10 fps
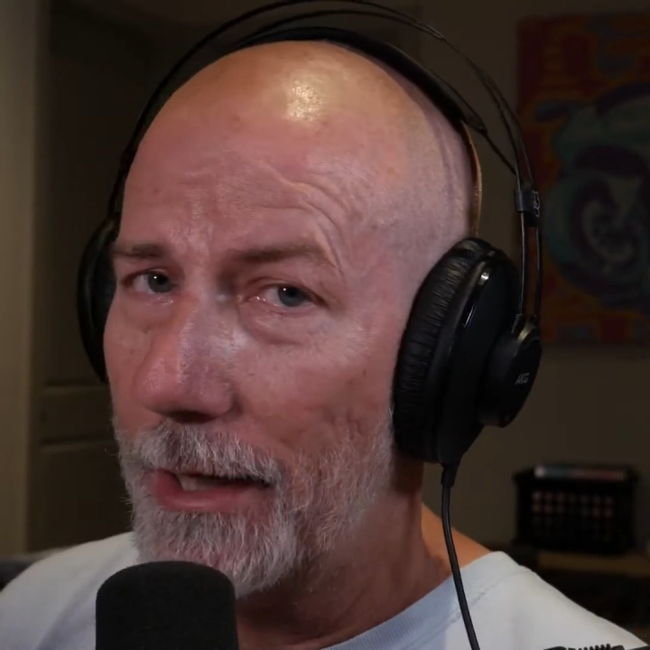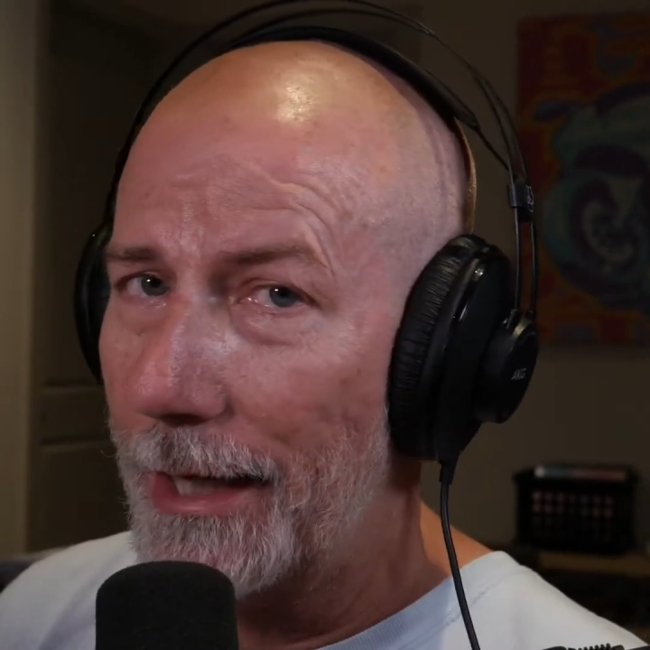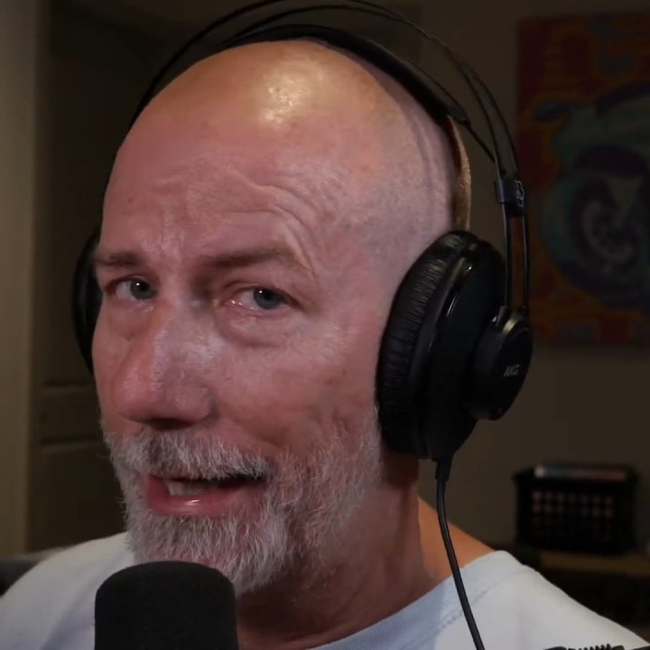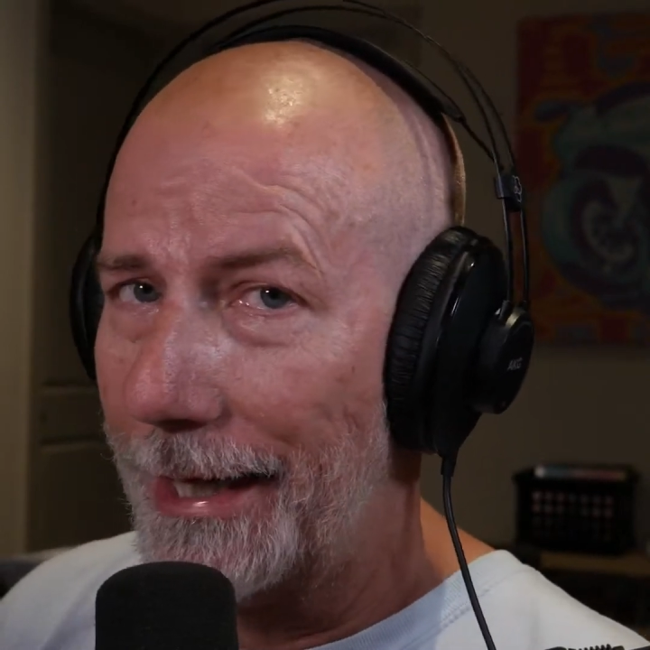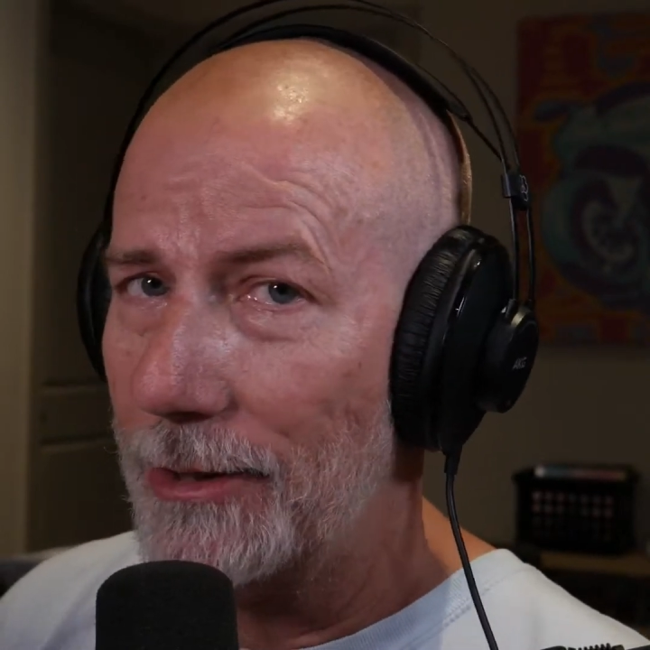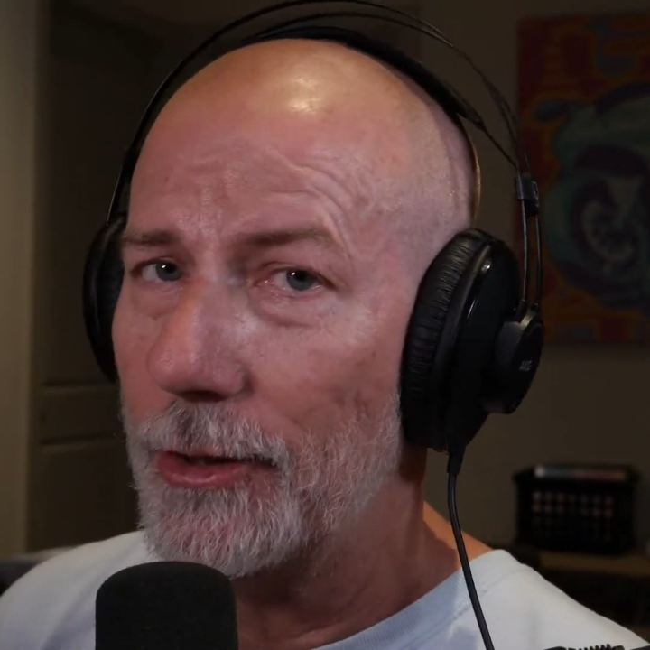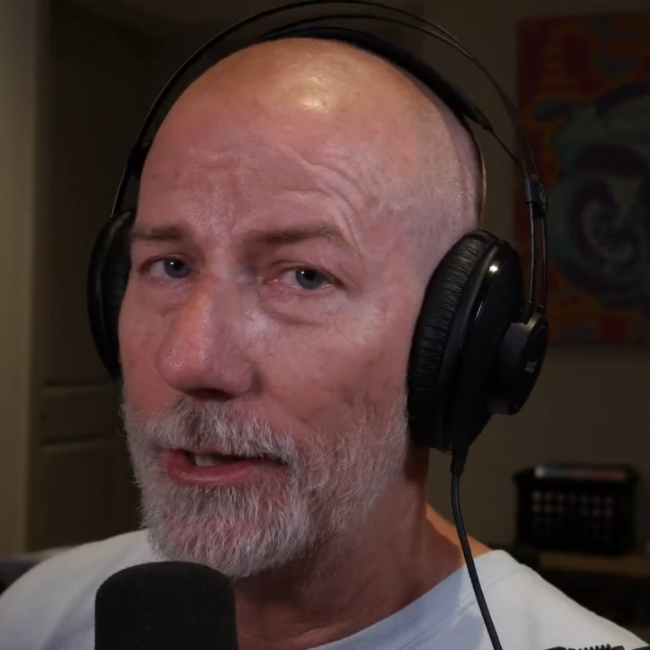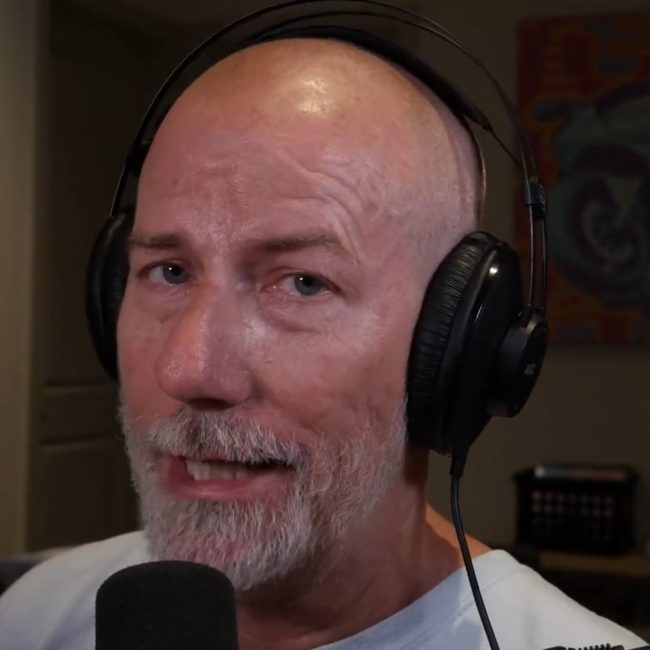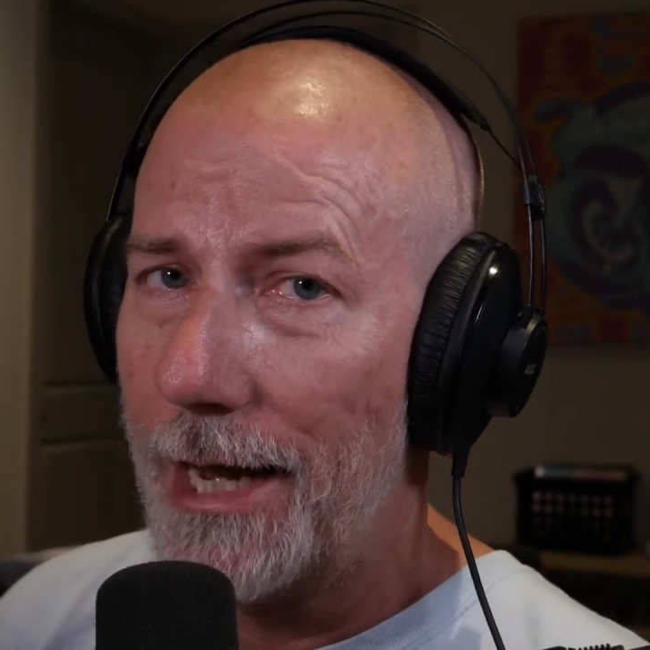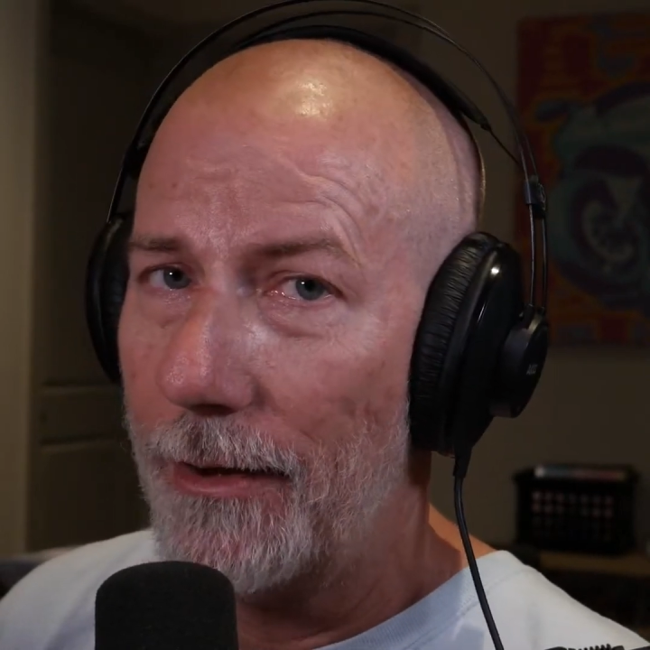like I took
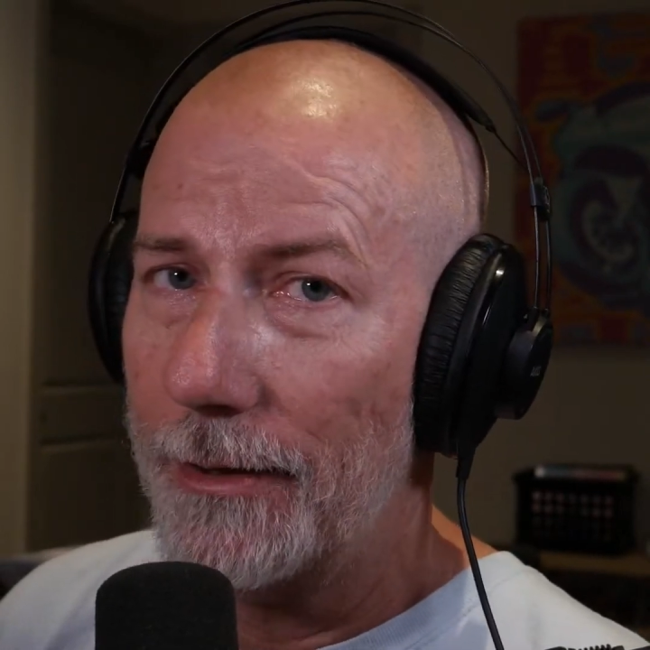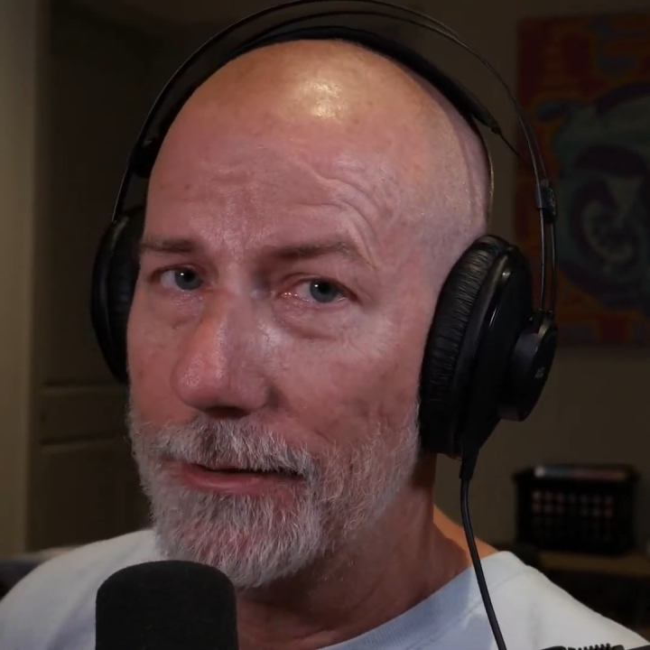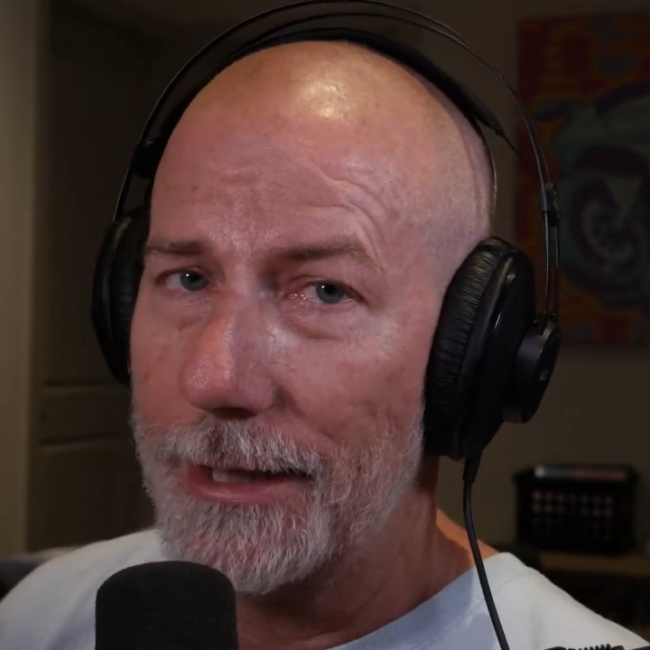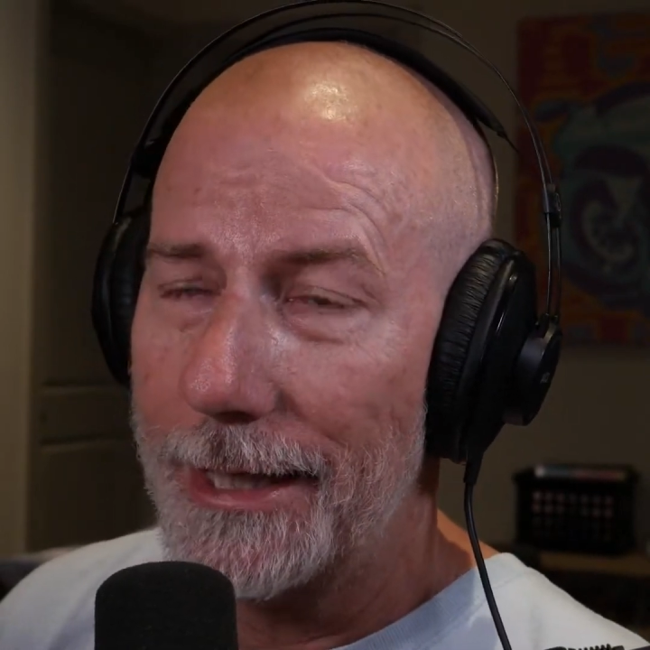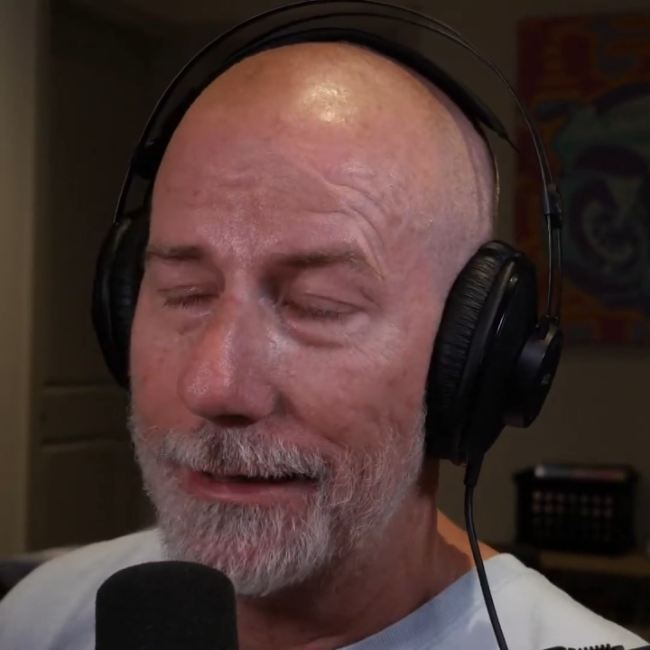down. I was like,